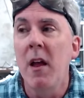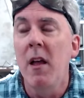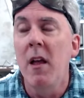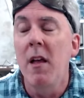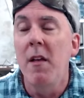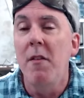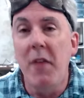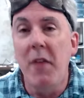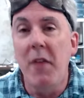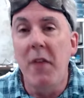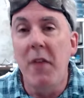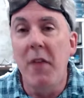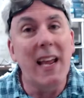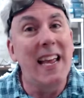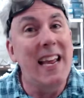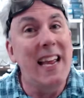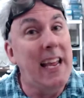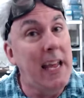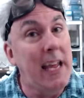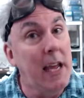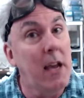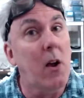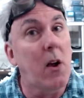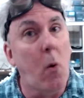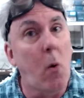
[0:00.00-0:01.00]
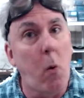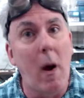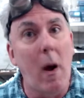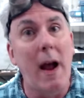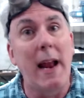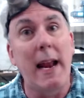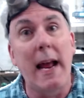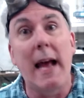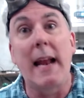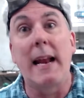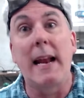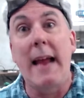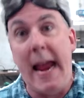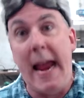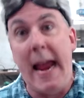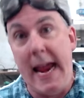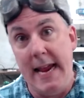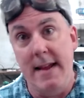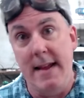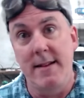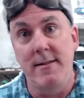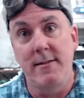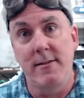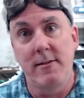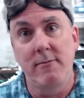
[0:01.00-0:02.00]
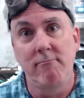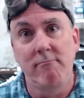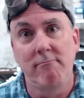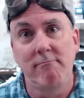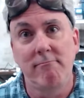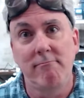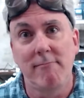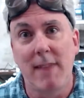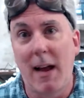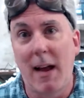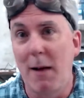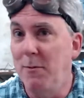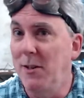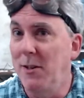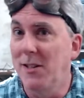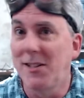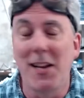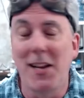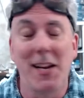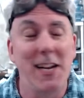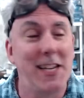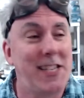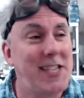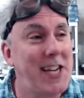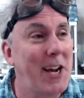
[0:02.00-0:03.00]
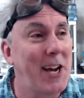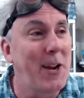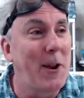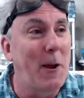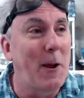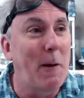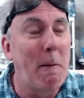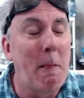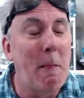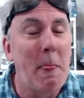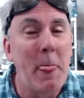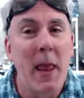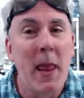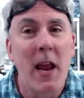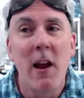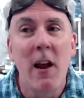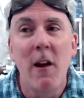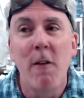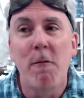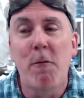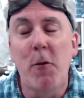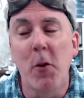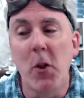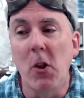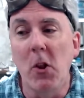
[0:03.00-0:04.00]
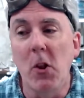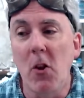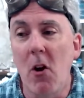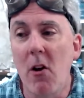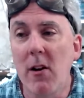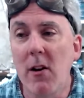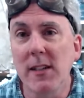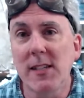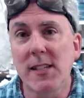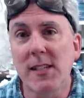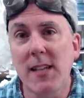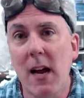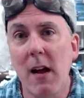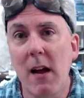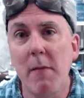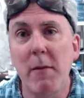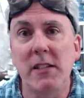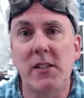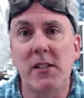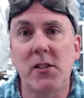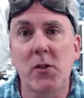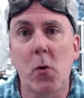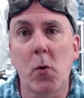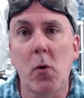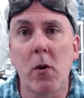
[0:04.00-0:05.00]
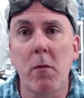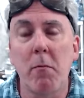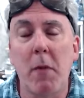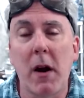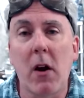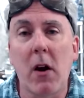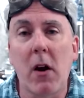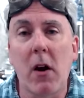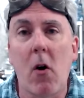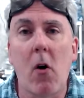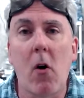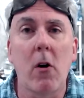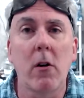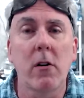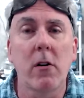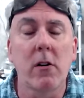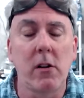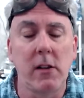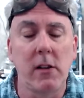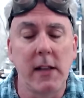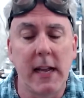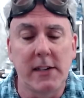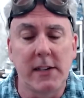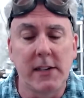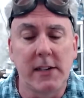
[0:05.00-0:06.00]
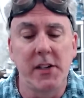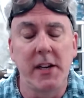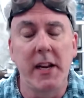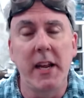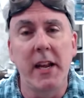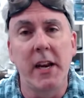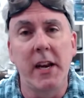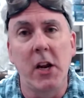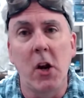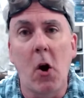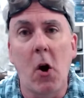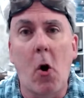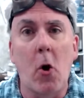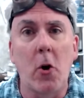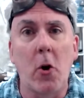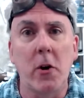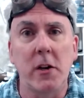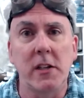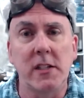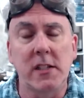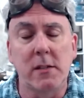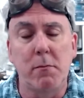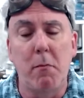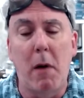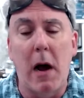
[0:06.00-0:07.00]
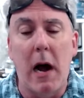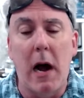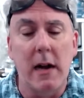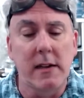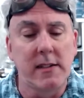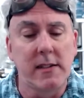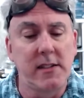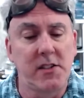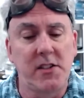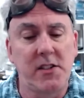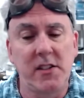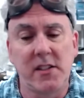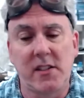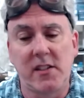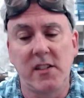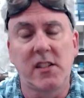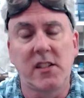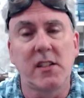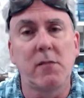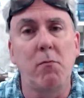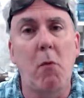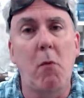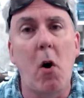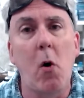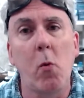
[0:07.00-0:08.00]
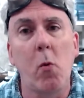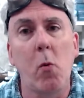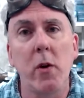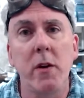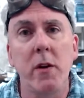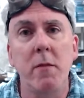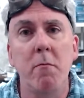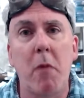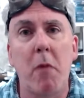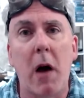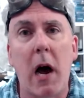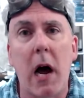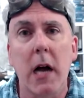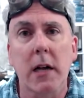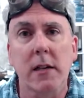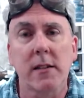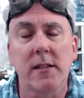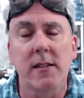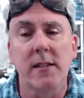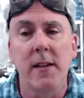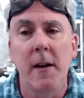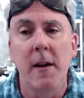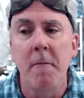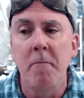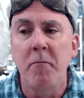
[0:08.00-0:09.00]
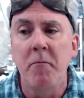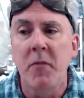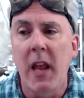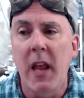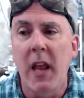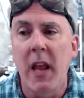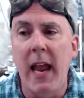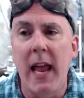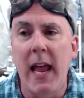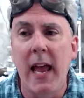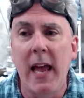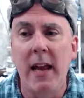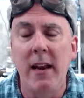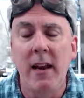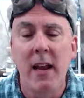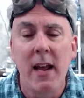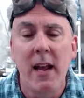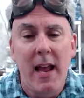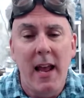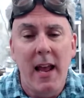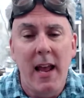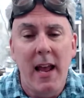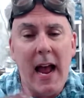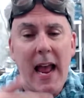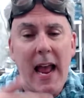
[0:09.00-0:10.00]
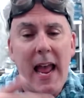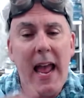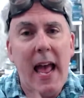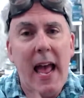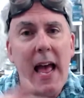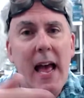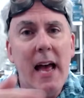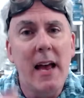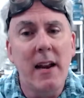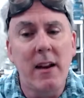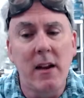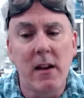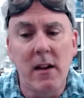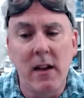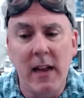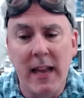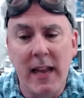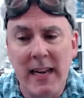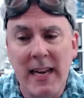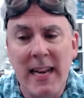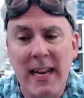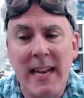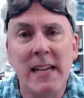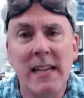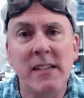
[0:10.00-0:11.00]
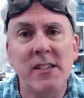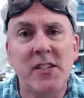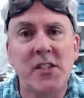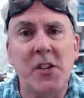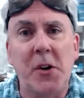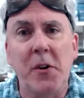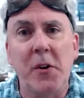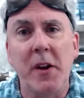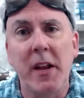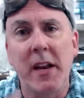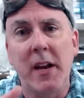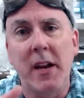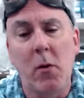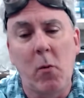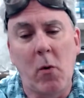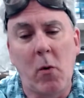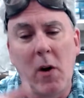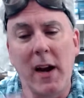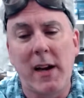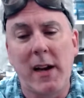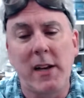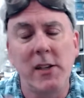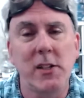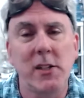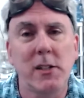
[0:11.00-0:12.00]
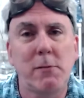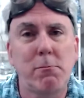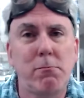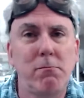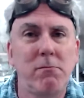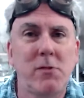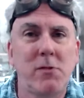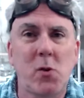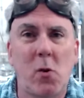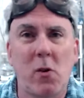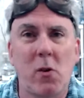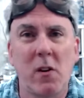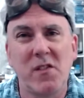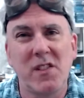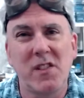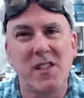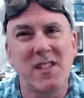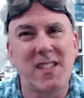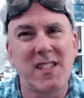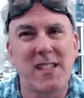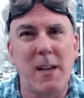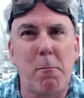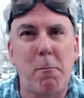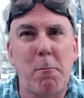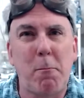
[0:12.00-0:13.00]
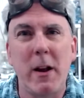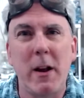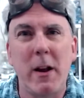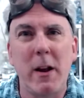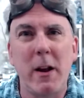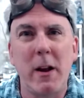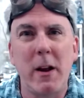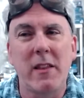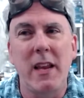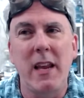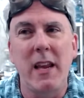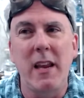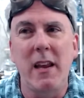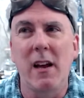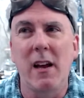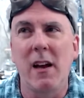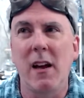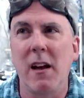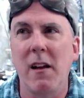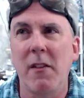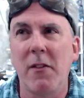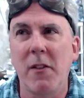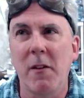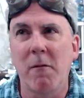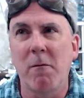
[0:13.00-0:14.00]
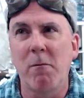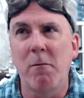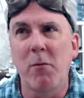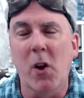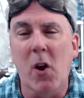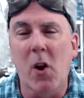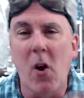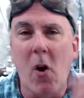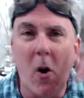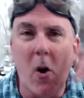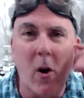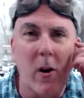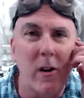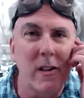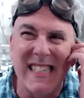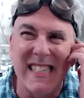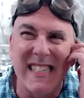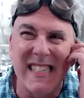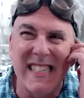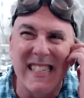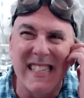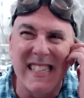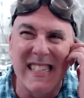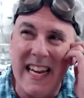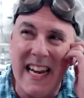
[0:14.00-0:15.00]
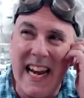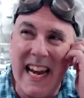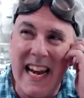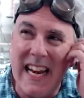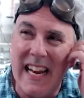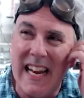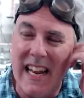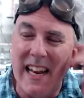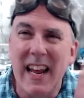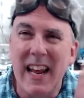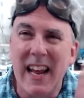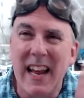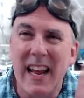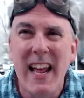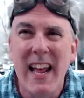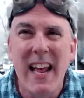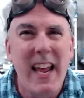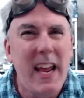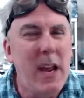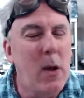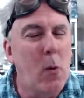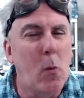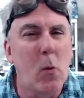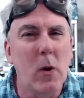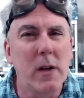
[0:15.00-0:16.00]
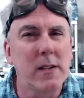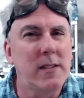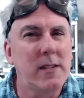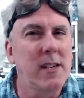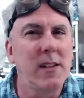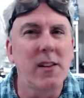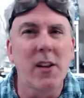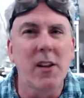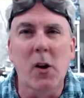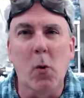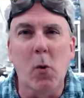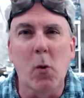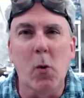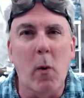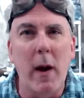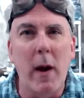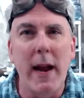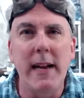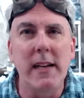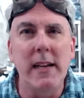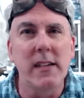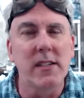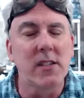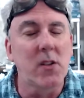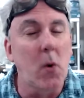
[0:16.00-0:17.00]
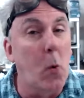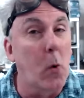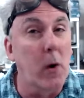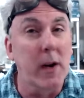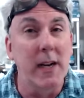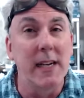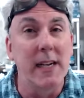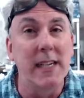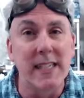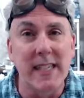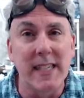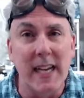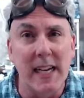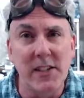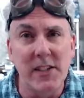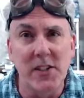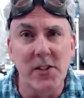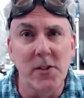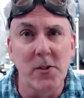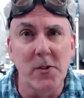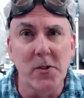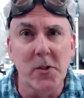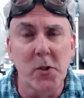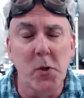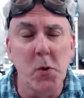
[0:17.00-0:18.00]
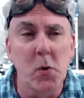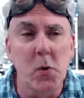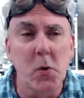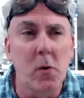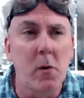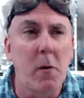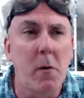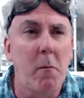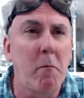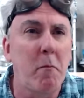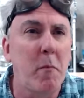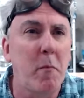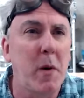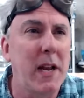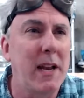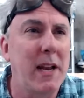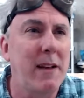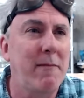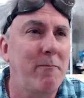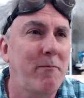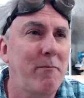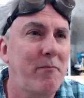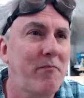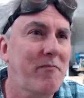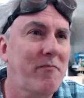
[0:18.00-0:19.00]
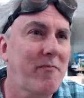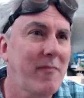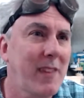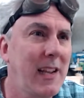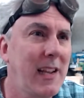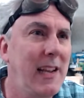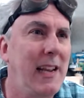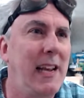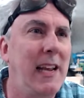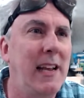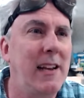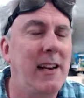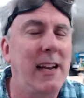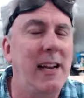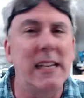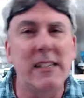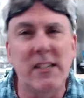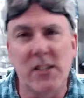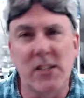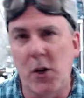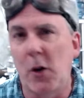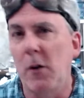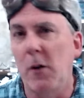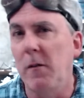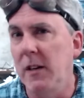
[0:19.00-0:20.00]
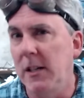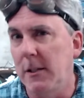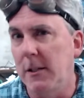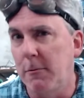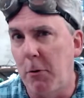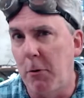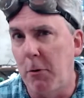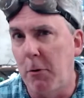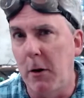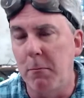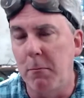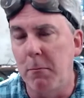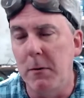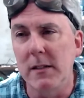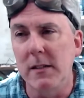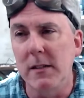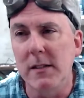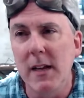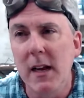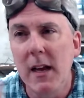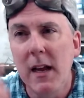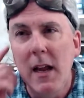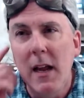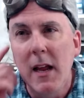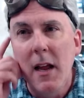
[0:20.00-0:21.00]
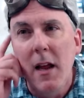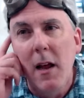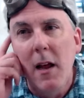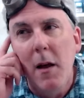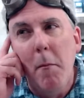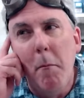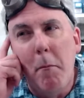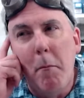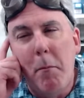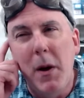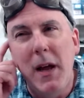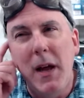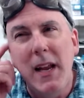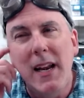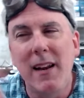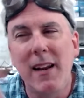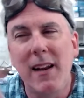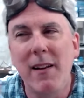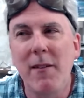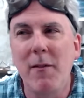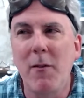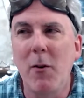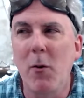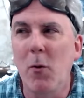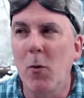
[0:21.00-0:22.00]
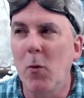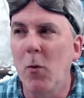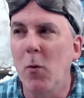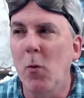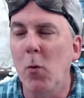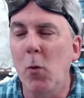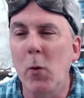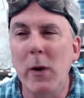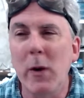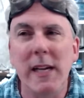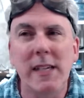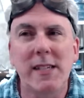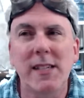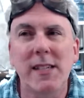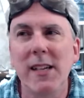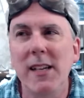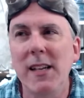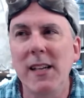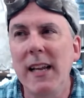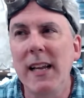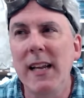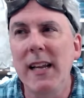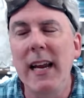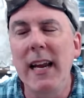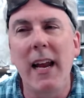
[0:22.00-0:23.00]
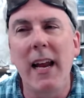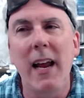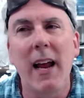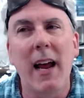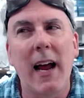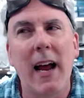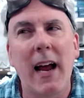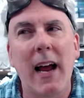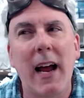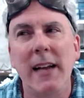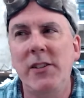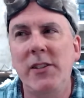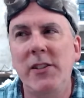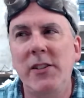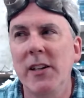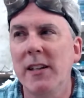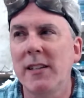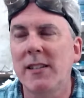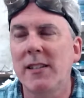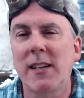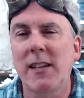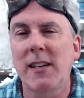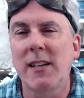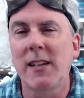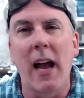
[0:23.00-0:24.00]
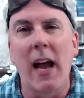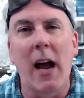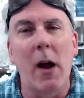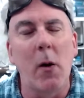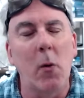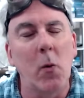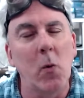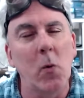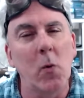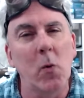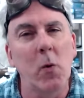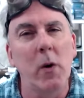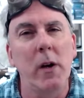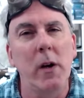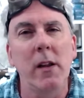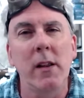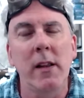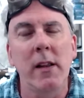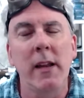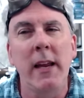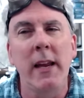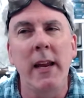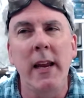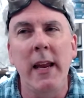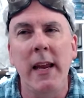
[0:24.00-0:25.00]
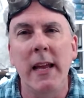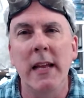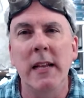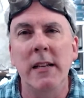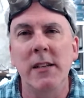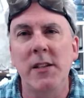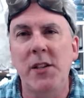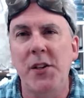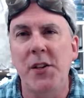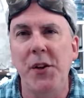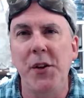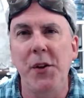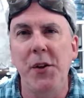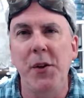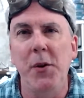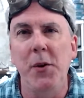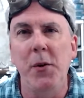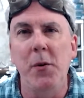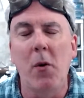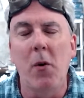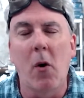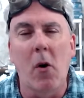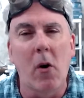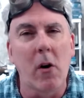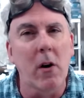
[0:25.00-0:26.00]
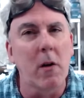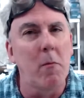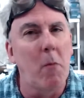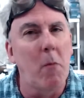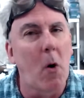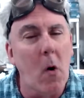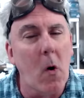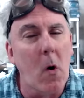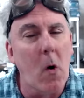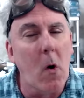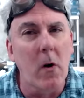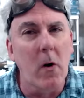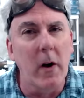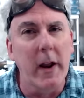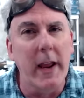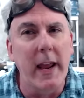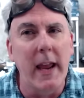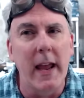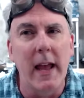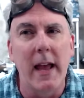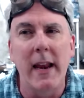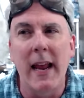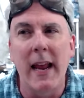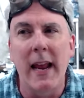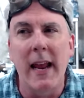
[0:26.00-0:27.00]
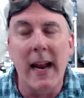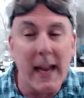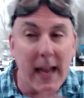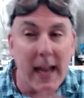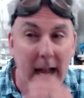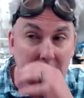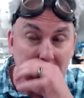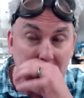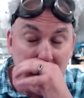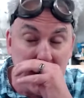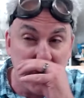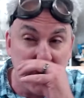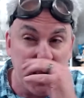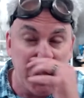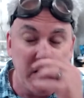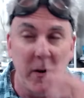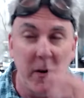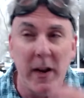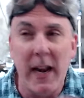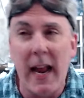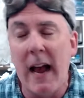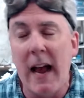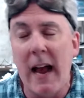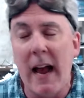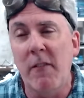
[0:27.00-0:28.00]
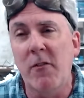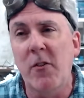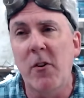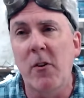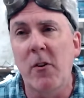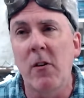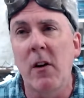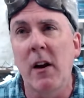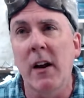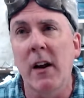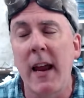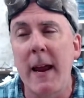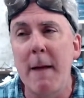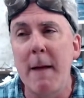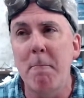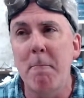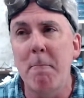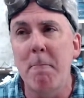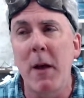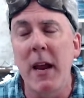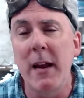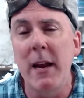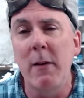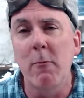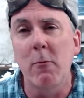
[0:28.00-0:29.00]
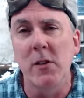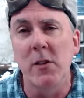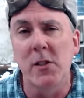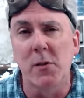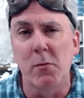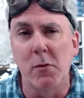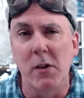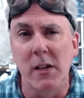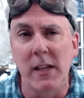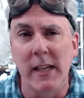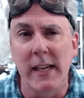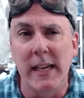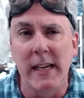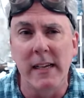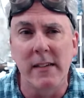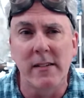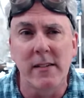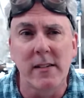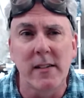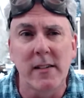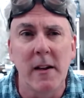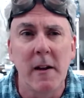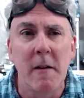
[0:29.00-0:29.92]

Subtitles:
that can get quite out of hand. I'm just going to tell you. For the longest time, I stored my card collection in an artist box. It's just a small wooden box, and I had an insert in it where I could just sort of separate the cards as I needed. It wasn't the greatest organizational tool, but it served its purpose. But recently, I just got really into Arkham Horror again, and I got into it after a campaign was released